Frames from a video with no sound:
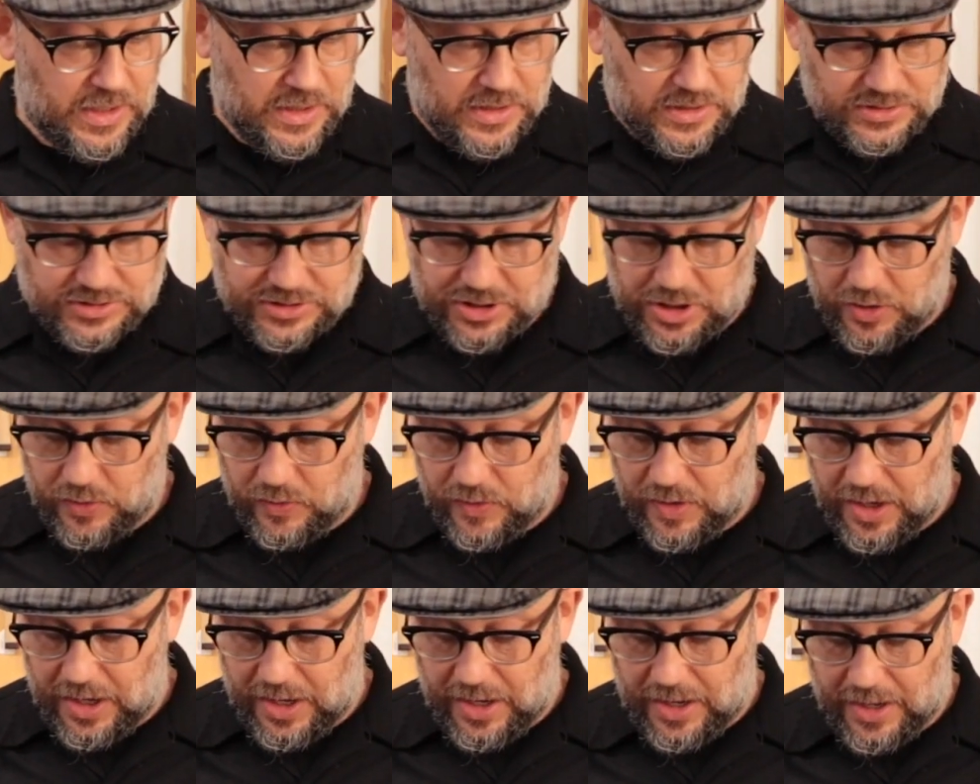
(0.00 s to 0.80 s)

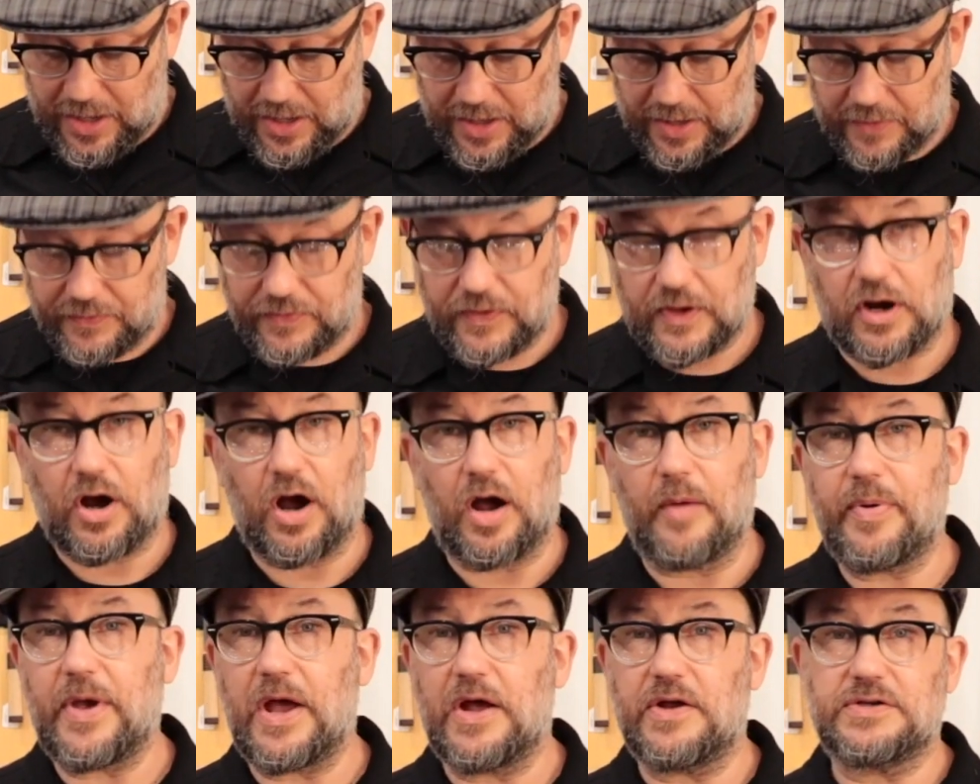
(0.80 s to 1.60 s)
So the
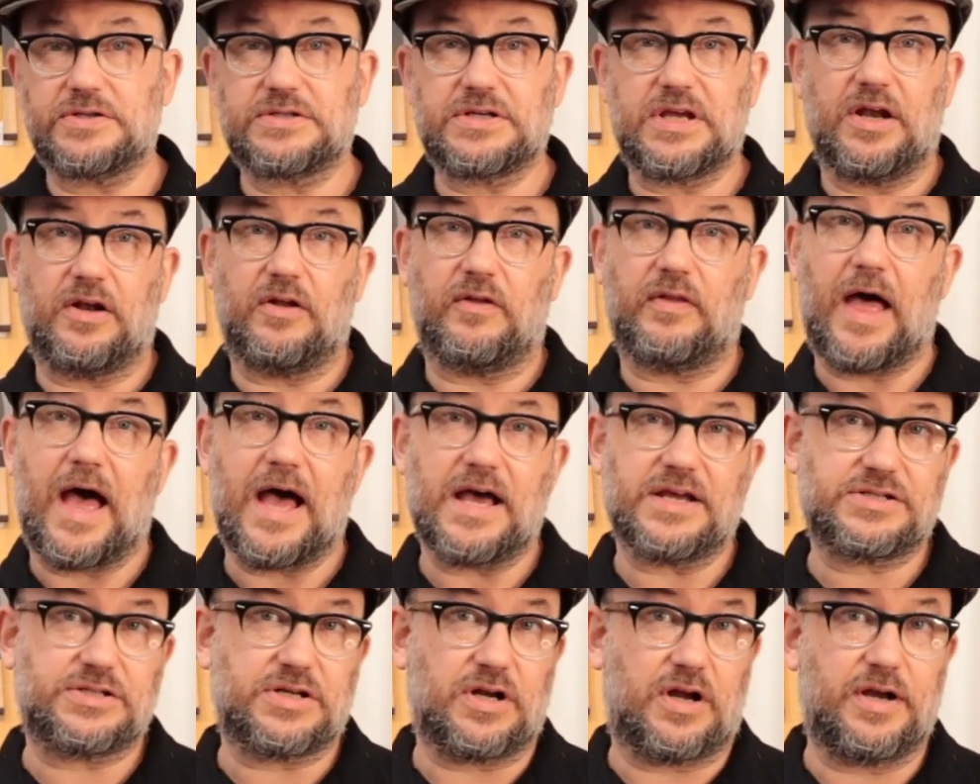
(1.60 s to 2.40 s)
compound's gonna
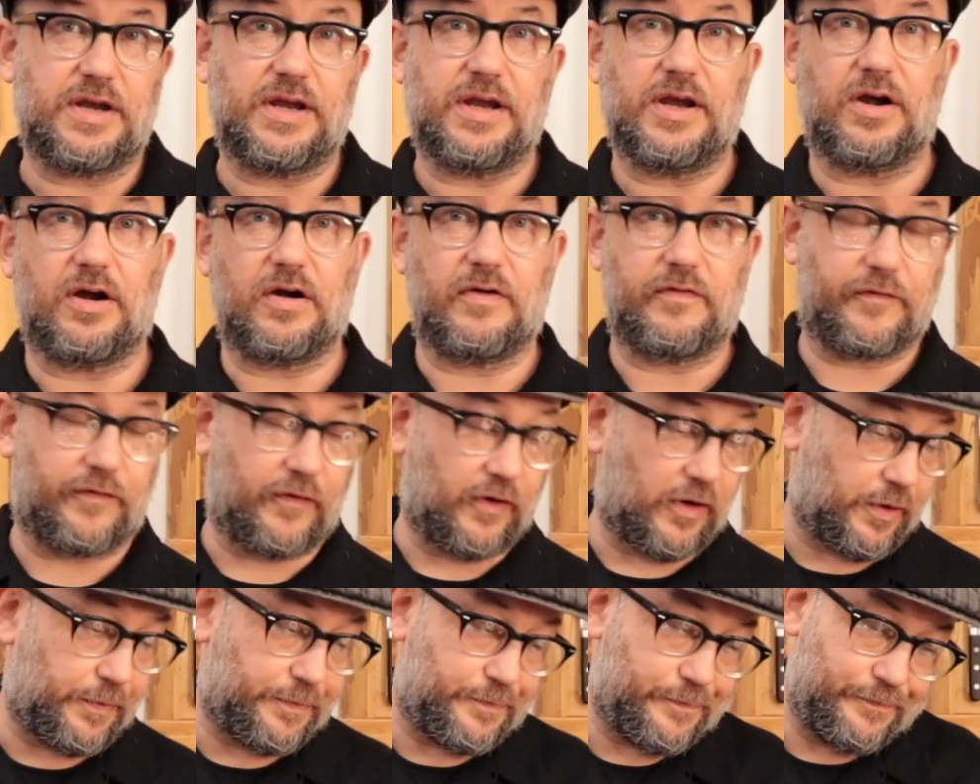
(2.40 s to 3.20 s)
last on here
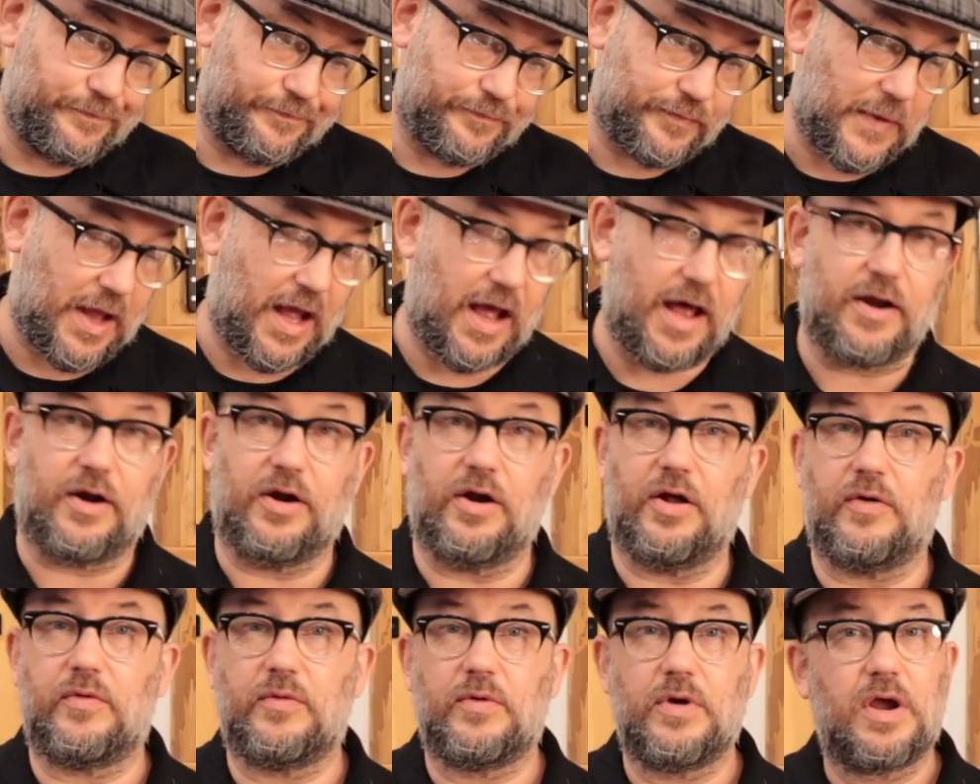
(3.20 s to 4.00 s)
for, I don't
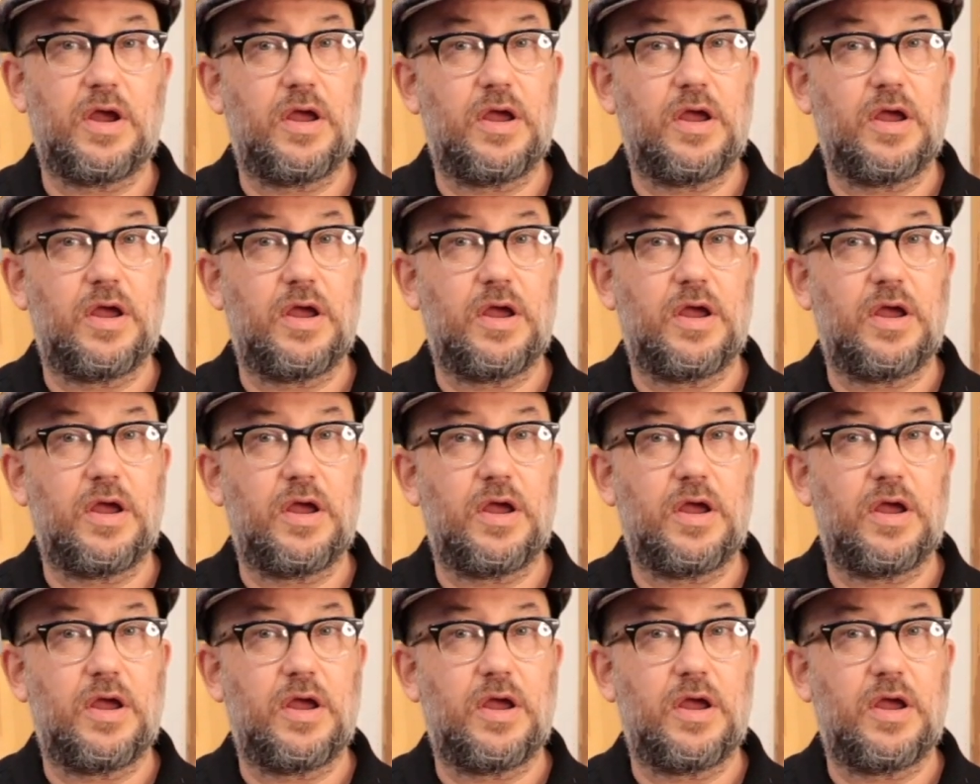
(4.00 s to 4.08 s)
know,